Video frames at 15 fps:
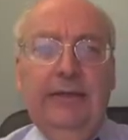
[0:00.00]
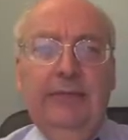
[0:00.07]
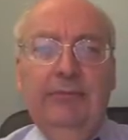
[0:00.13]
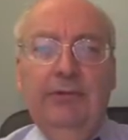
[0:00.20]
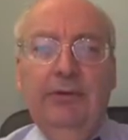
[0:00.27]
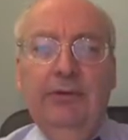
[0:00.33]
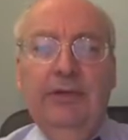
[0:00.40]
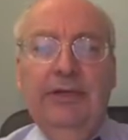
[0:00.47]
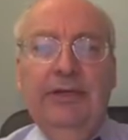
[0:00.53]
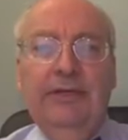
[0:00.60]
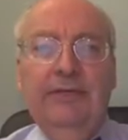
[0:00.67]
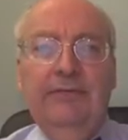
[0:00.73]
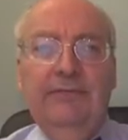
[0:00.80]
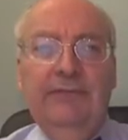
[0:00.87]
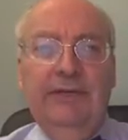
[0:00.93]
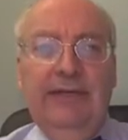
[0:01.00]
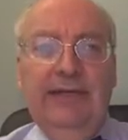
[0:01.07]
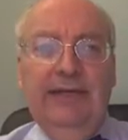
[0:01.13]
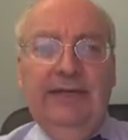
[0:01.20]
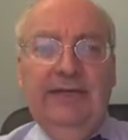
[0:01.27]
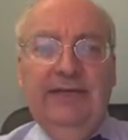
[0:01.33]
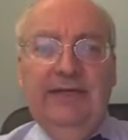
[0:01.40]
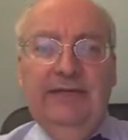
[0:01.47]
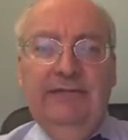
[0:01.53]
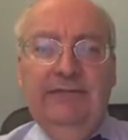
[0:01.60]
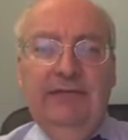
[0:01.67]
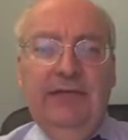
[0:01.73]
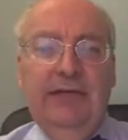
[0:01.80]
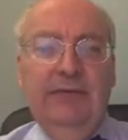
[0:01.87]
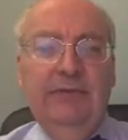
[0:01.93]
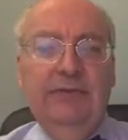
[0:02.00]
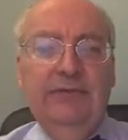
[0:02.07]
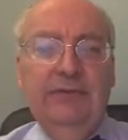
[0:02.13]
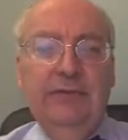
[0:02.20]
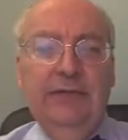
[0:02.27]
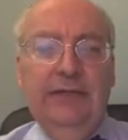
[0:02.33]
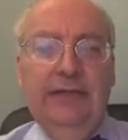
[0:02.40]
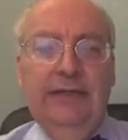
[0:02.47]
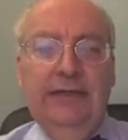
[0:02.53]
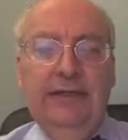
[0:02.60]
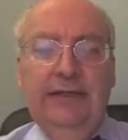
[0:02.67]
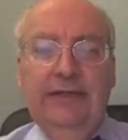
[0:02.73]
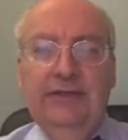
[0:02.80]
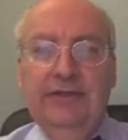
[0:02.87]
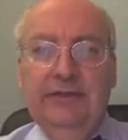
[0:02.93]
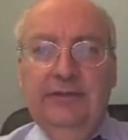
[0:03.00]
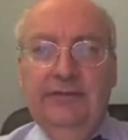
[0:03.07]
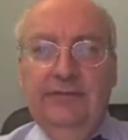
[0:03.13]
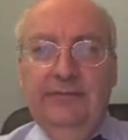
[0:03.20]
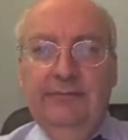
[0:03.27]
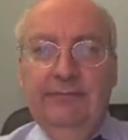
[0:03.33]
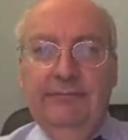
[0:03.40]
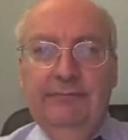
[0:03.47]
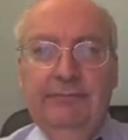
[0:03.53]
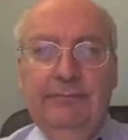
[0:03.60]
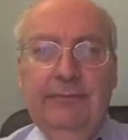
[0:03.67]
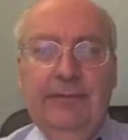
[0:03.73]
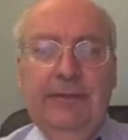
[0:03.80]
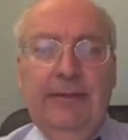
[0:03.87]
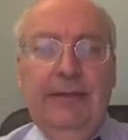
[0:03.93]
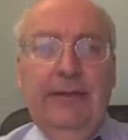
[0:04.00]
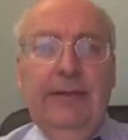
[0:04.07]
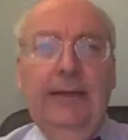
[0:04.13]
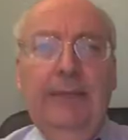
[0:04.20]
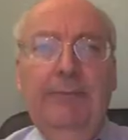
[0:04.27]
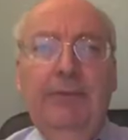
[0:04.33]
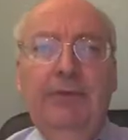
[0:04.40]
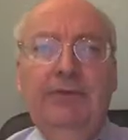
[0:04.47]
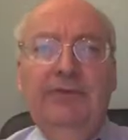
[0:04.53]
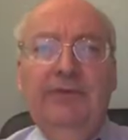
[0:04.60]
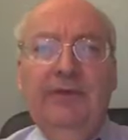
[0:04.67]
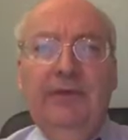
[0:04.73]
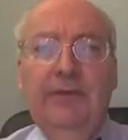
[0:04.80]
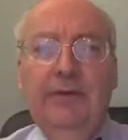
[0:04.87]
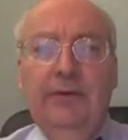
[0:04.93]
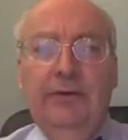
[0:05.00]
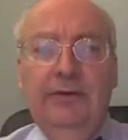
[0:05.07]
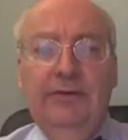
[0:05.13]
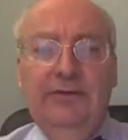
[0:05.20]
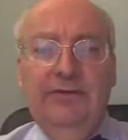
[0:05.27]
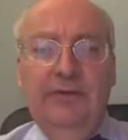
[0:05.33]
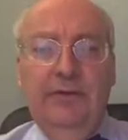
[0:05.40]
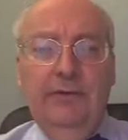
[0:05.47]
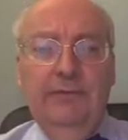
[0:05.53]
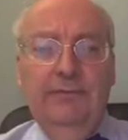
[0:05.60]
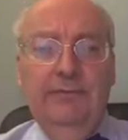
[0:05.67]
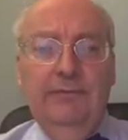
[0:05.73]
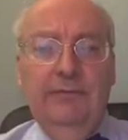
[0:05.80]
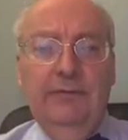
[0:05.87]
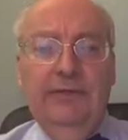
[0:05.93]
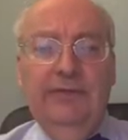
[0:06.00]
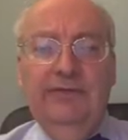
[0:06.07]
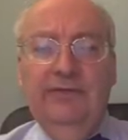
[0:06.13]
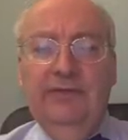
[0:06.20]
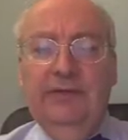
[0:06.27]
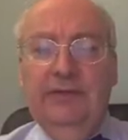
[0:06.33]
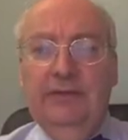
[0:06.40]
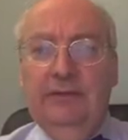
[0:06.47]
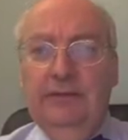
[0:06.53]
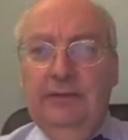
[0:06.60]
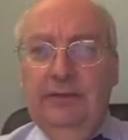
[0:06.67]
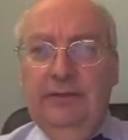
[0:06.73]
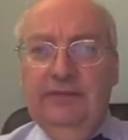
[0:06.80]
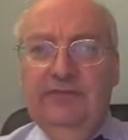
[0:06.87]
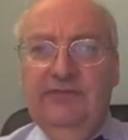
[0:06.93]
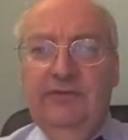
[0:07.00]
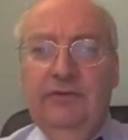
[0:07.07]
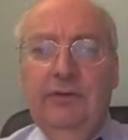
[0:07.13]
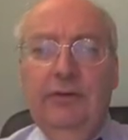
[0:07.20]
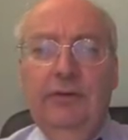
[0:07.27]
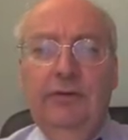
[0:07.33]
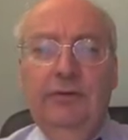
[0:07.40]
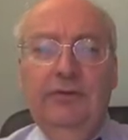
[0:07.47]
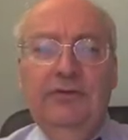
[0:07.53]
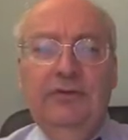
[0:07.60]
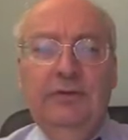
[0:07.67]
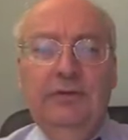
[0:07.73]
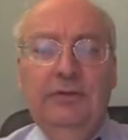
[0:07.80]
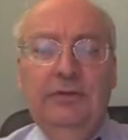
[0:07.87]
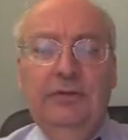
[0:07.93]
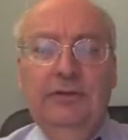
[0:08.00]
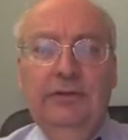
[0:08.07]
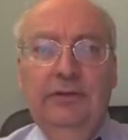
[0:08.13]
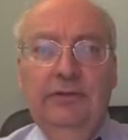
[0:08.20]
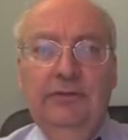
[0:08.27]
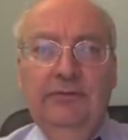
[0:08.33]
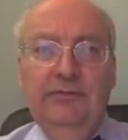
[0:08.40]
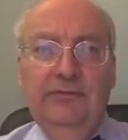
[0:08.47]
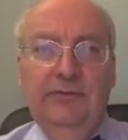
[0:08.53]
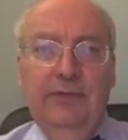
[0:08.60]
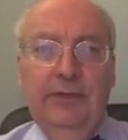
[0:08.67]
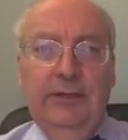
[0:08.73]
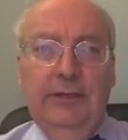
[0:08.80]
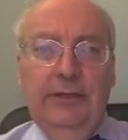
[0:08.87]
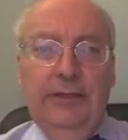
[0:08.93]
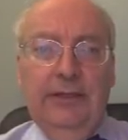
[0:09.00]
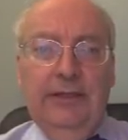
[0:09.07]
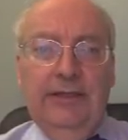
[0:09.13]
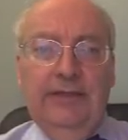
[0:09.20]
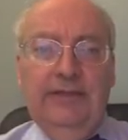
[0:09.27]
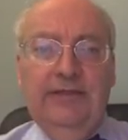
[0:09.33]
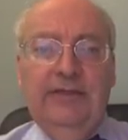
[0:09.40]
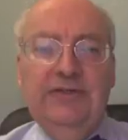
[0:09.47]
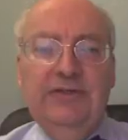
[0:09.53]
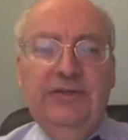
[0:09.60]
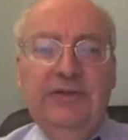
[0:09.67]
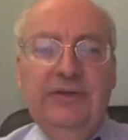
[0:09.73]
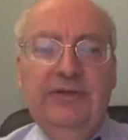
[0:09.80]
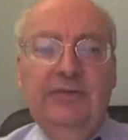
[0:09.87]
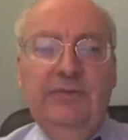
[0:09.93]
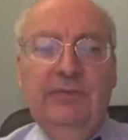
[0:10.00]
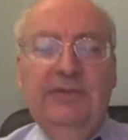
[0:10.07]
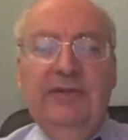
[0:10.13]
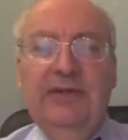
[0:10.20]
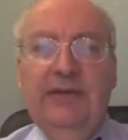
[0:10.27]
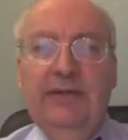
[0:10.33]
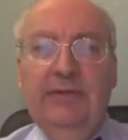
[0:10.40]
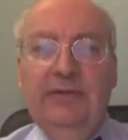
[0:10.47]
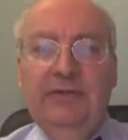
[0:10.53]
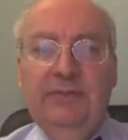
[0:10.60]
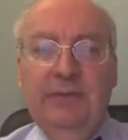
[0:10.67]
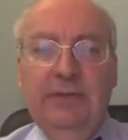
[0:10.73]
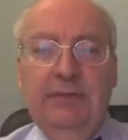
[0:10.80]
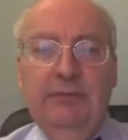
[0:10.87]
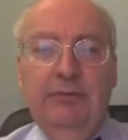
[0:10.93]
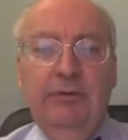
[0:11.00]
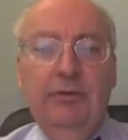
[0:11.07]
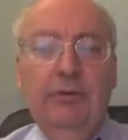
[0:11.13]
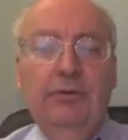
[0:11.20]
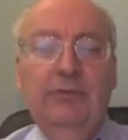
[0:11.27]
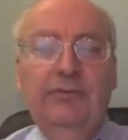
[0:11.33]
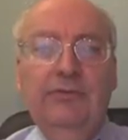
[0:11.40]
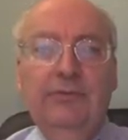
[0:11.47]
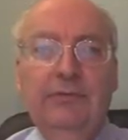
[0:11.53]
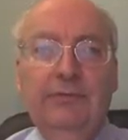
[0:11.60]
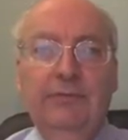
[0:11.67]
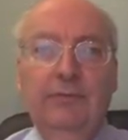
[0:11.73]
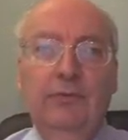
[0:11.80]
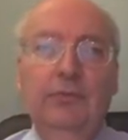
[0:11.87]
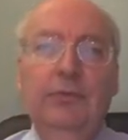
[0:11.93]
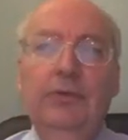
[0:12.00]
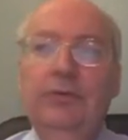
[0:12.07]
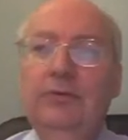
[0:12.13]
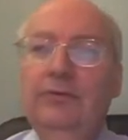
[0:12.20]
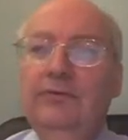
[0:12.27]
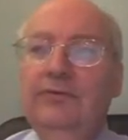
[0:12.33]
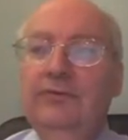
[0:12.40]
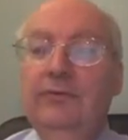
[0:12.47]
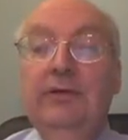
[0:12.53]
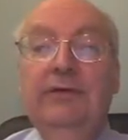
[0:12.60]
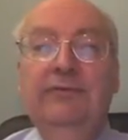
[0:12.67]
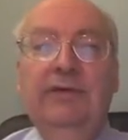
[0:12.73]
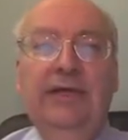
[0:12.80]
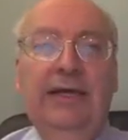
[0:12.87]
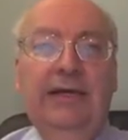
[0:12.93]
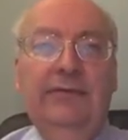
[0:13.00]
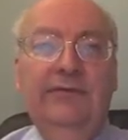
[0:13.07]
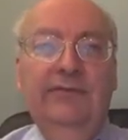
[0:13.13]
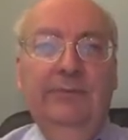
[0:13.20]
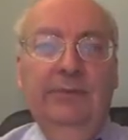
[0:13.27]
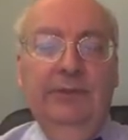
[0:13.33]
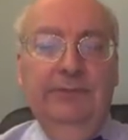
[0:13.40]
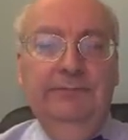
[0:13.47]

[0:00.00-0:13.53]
purgative, and anti-inflammatory agent. Mostly, though, it's known for its external use on tissue that's been damaged by burns or for wounds or even eczema.